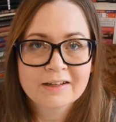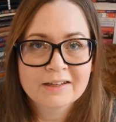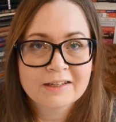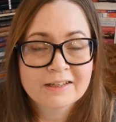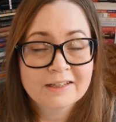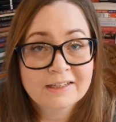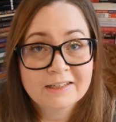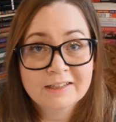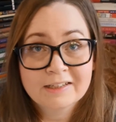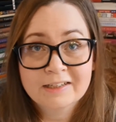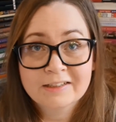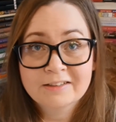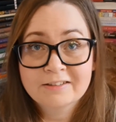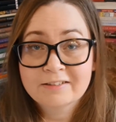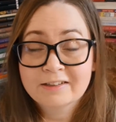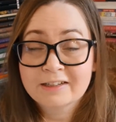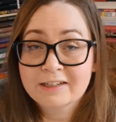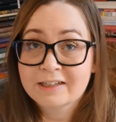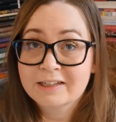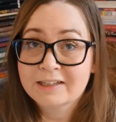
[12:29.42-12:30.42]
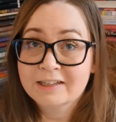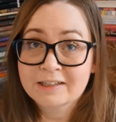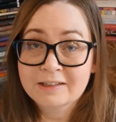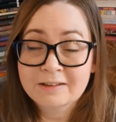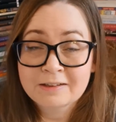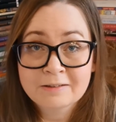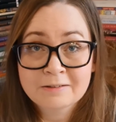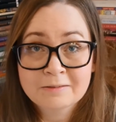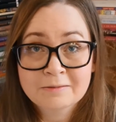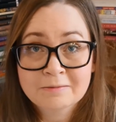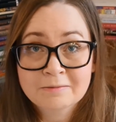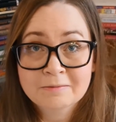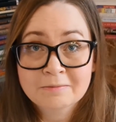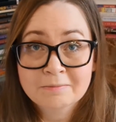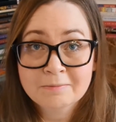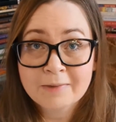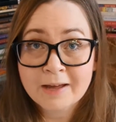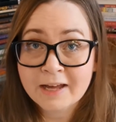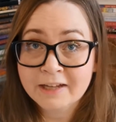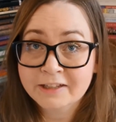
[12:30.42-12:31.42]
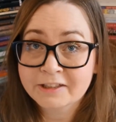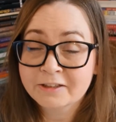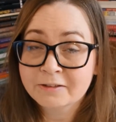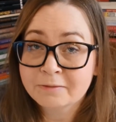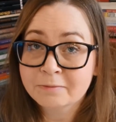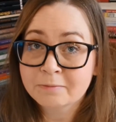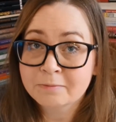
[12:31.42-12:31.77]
he gets really mad